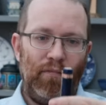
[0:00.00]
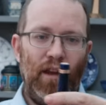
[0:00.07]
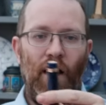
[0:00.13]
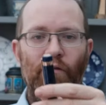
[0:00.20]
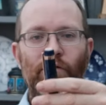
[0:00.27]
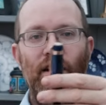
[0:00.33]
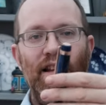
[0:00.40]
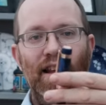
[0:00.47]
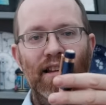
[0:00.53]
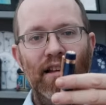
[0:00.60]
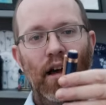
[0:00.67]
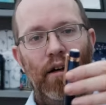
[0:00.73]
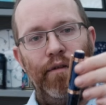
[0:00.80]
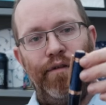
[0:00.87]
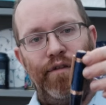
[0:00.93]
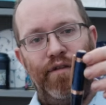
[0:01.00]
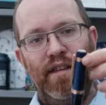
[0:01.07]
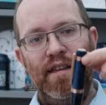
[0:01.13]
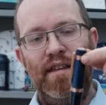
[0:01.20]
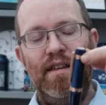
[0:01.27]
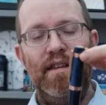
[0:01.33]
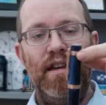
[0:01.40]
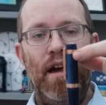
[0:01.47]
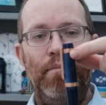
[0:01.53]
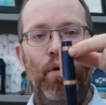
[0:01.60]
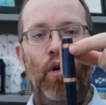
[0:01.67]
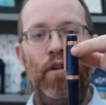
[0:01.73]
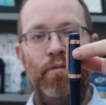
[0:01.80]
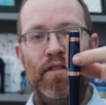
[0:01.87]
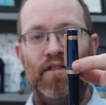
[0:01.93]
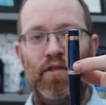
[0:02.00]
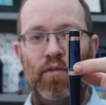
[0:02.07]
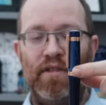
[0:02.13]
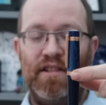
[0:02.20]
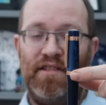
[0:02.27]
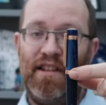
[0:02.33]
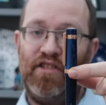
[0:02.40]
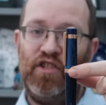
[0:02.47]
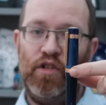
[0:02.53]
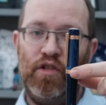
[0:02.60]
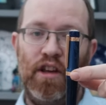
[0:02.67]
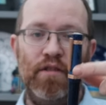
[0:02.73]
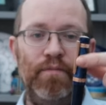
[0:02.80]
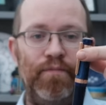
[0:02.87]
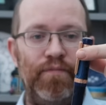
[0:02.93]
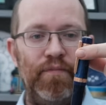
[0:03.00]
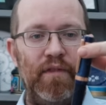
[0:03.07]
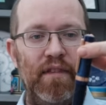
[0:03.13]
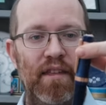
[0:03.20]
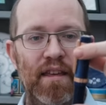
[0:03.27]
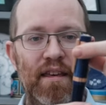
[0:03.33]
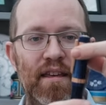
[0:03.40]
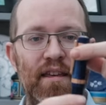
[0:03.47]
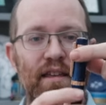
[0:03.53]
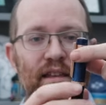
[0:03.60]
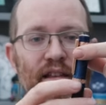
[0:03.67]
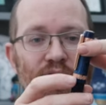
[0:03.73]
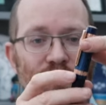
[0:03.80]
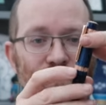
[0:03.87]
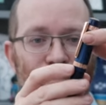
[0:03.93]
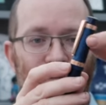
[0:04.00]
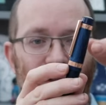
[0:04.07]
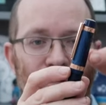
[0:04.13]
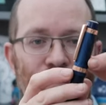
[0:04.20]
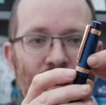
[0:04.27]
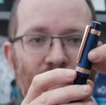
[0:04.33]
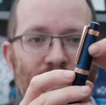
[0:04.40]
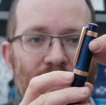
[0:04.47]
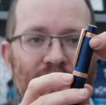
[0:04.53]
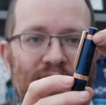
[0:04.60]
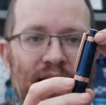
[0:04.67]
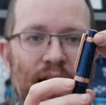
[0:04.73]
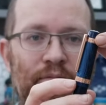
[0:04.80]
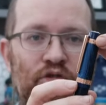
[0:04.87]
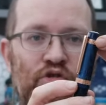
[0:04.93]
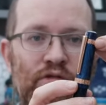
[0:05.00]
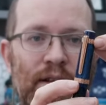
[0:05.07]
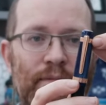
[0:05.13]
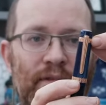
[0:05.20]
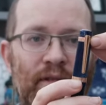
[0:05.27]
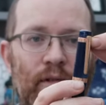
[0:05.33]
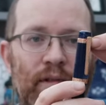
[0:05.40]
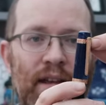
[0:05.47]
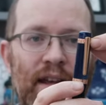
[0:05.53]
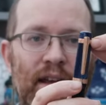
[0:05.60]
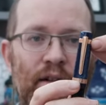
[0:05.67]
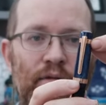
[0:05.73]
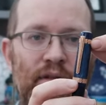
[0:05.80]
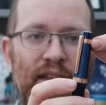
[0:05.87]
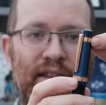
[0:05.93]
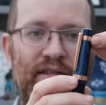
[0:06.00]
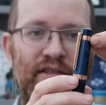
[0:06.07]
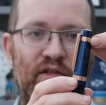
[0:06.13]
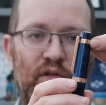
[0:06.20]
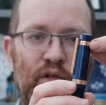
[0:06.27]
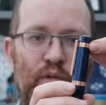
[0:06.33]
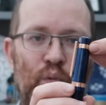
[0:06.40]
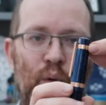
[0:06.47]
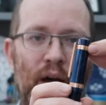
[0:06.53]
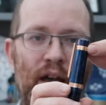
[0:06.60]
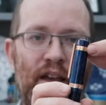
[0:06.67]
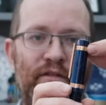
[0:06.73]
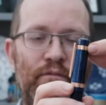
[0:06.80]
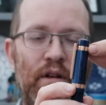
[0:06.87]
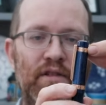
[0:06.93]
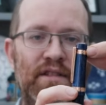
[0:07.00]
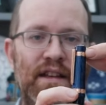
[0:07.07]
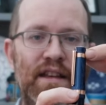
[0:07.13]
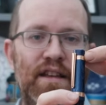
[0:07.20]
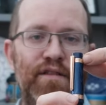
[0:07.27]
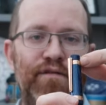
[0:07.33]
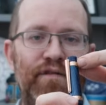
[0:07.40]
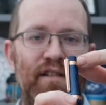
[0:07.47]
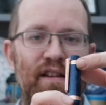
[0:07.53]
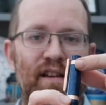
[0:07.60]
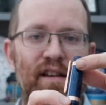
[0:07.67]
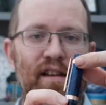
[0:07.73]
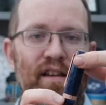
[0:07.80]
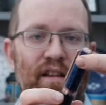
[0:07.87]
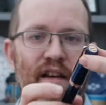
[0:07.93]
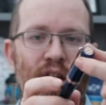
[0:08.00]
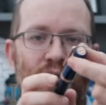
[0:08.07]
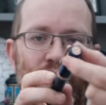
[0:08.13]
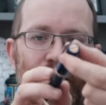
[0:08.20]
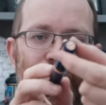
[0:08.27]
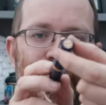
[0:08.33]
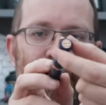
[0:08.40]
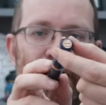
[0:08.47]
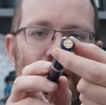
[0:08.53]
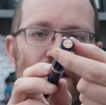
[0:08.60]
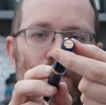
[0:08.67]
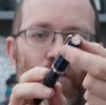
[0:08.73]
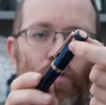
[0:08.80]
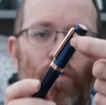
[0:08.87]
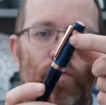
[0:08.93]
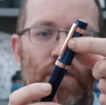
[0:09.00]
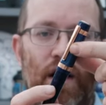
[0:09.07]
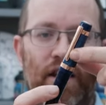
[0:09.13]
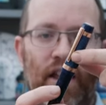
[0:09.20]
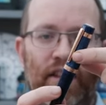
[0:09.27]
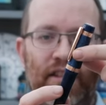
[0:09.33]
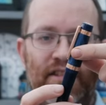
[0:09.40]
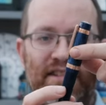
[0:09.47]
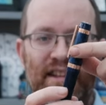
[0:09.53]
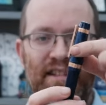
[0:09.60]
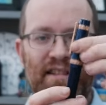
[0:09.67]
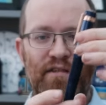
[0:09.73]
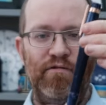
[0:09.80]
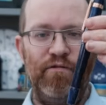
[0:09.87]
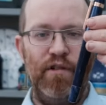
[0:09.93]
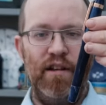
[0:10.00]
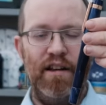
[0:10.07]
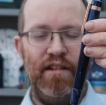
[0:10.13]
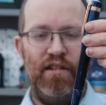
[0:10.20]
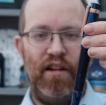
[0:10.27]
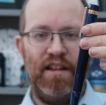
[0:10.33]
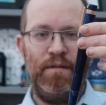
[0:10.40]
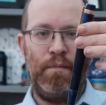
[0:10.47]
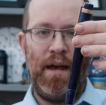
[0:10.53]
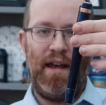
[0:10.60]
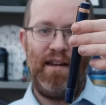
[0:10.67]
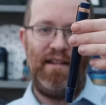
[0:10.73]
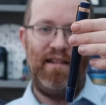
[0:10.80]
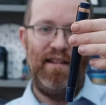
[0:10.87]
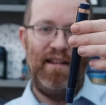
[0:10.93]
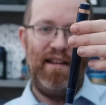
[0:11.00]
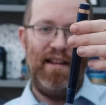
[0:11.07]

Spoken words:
I really love the appointments on this Nettuno, the various trims on here, this sort of wave motif, the finial. It's a really nice pen.